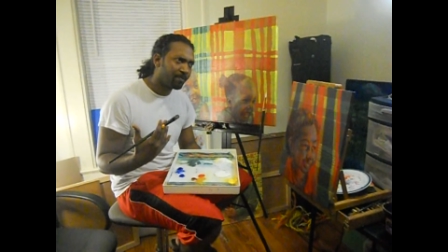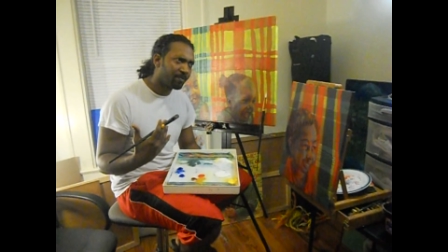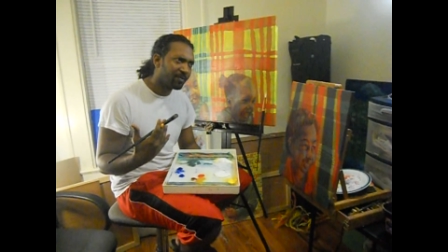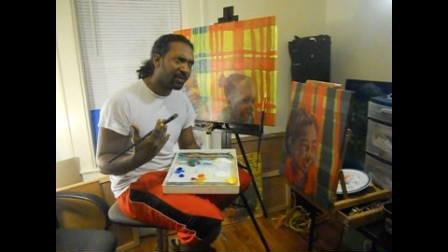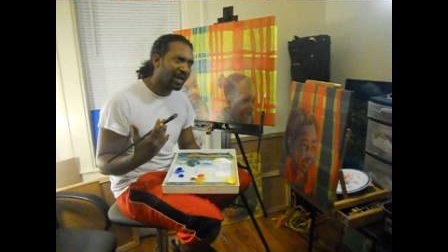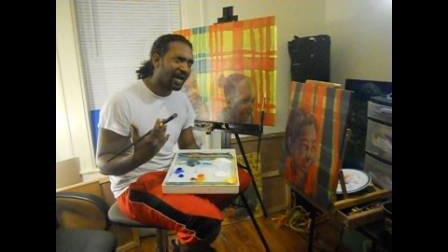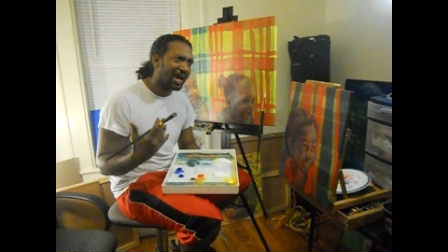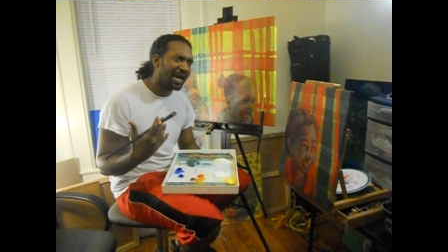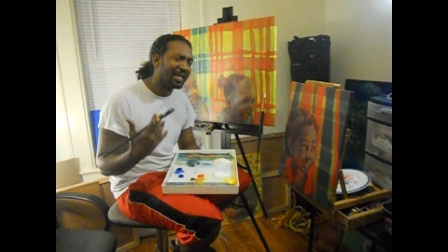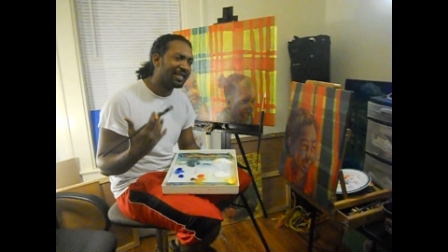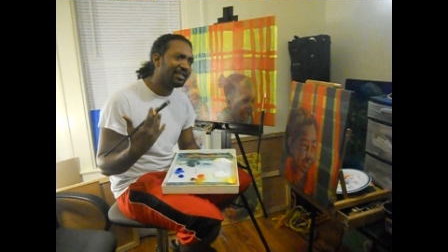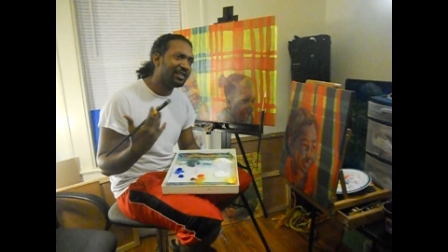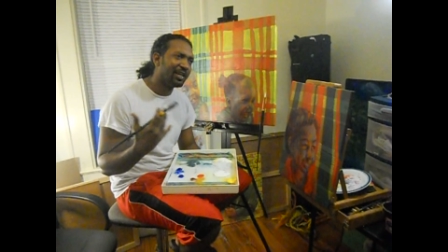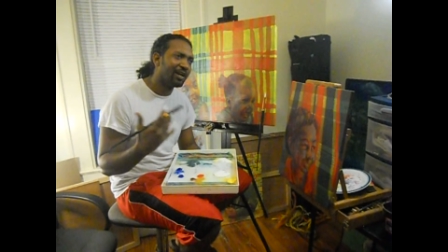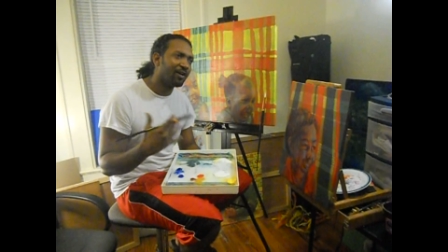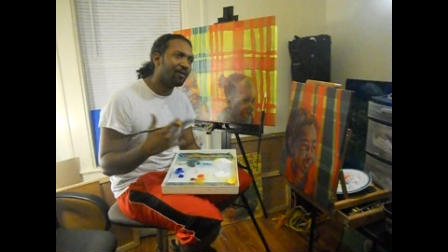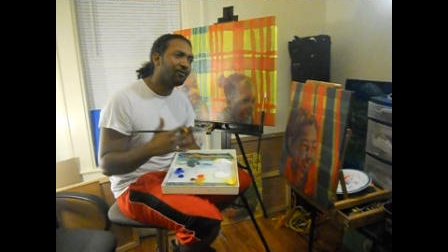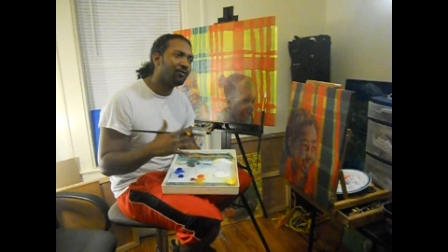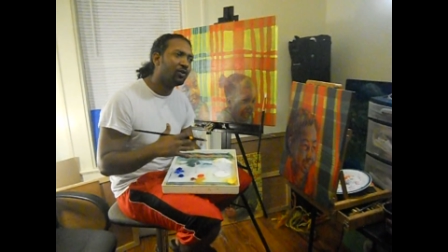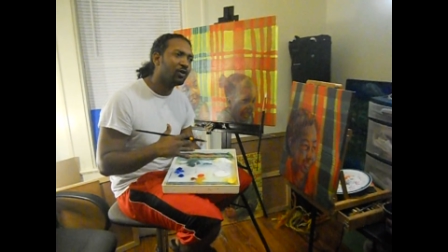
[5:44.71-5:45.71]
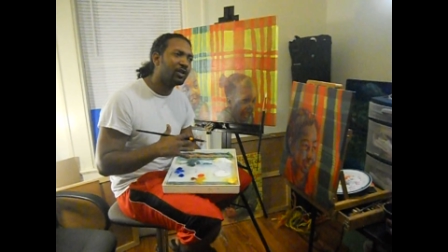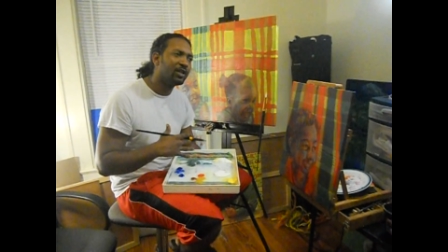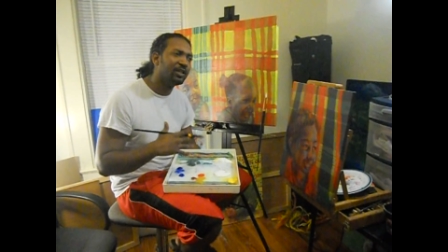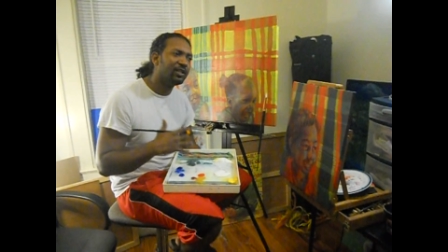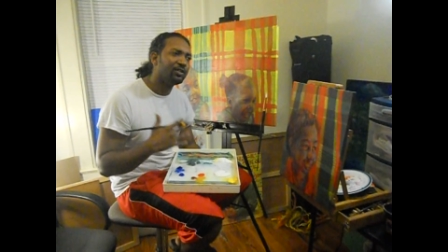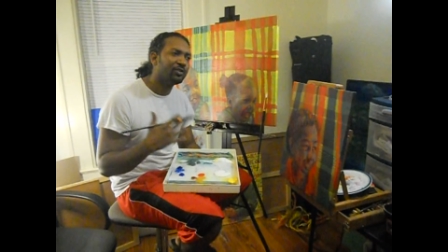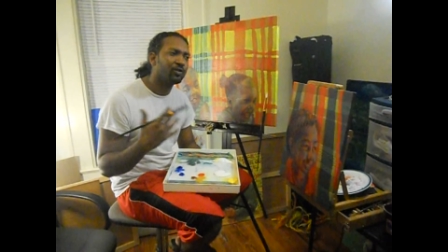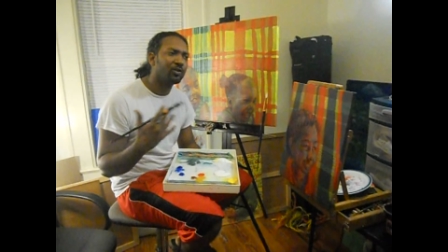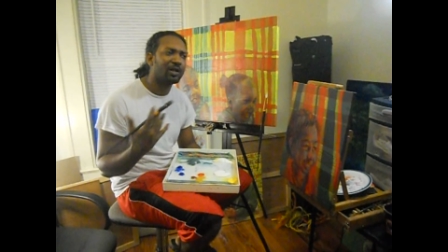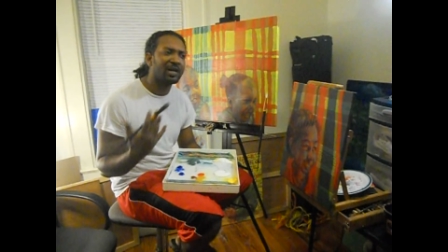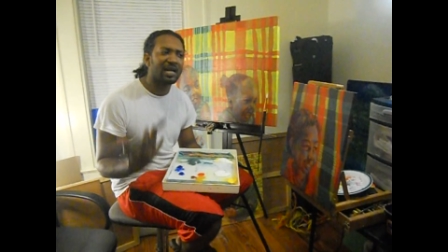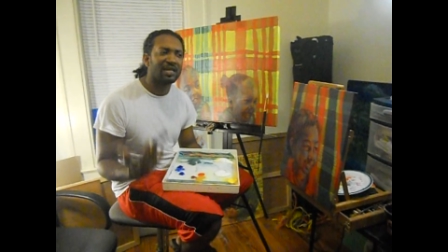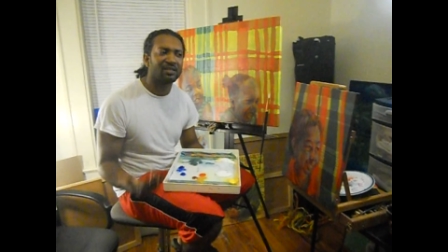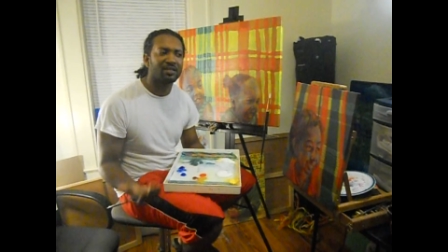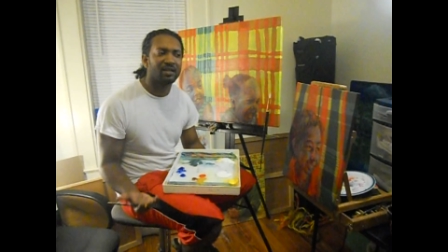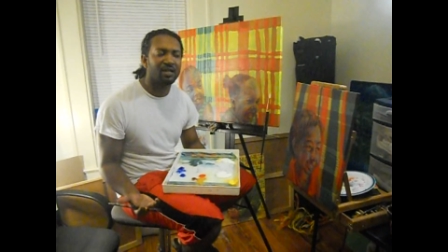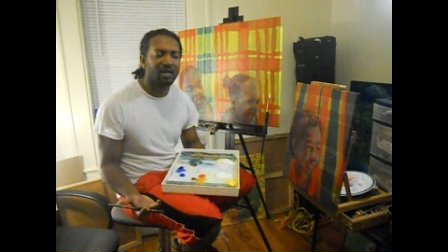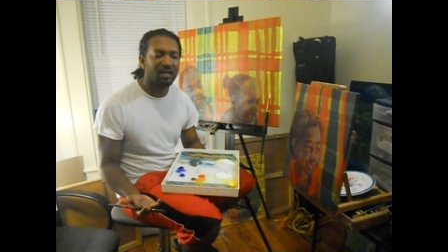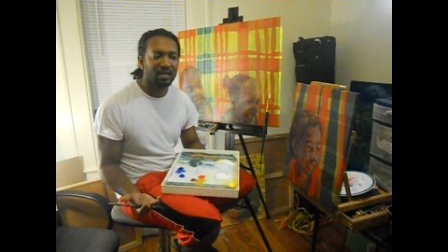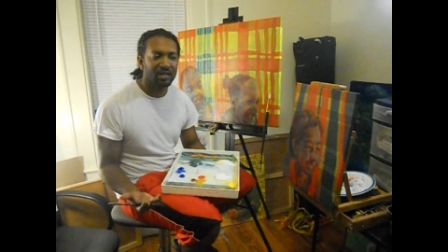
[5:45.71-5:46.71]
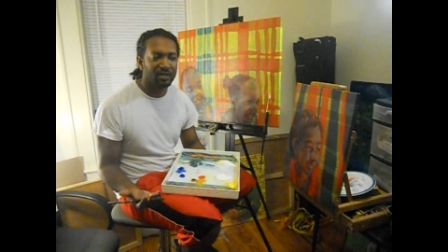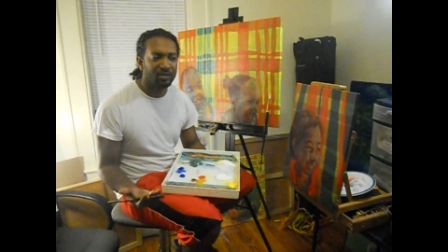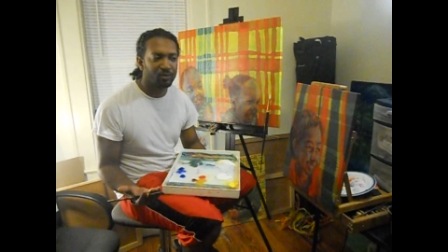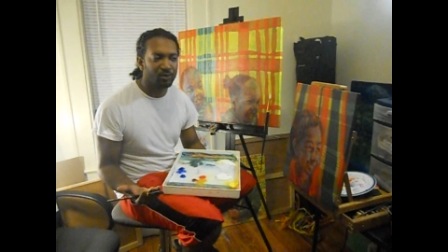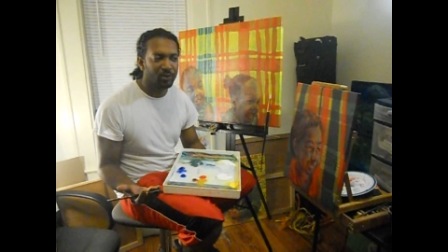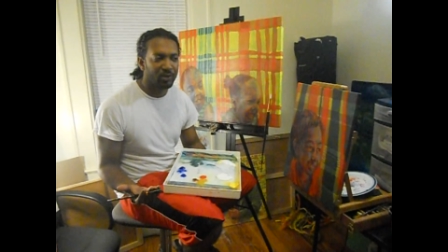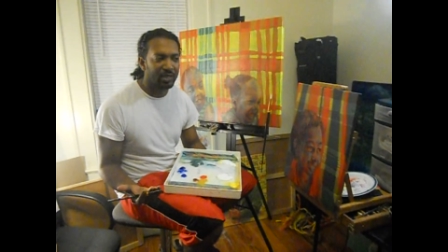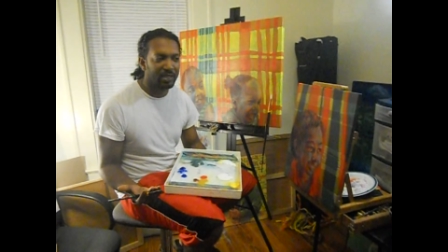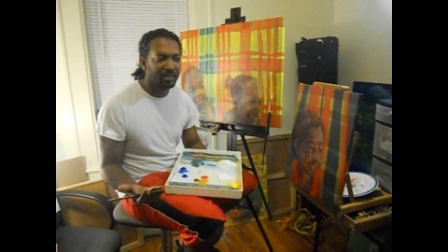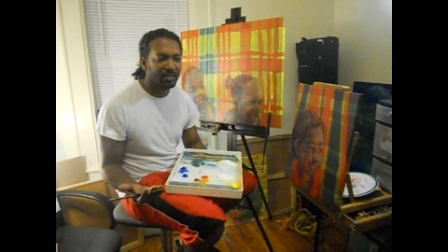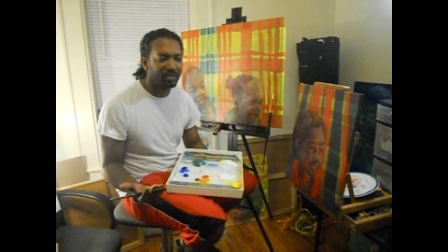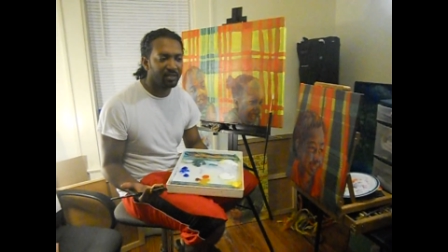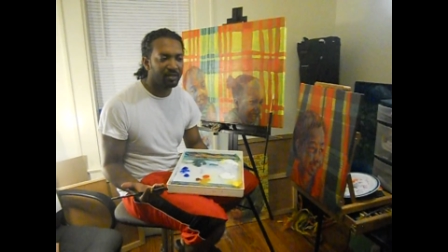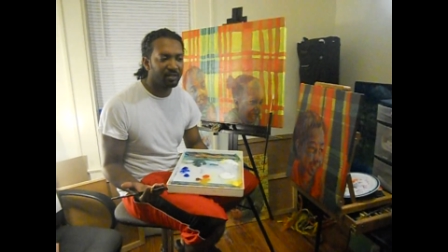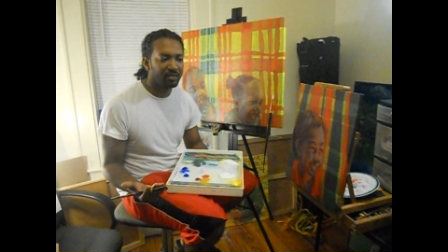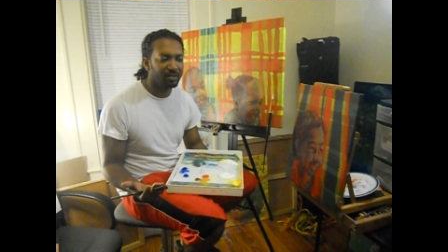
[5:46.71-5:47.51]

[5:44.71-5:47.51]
the idea of looking into classical antiquity,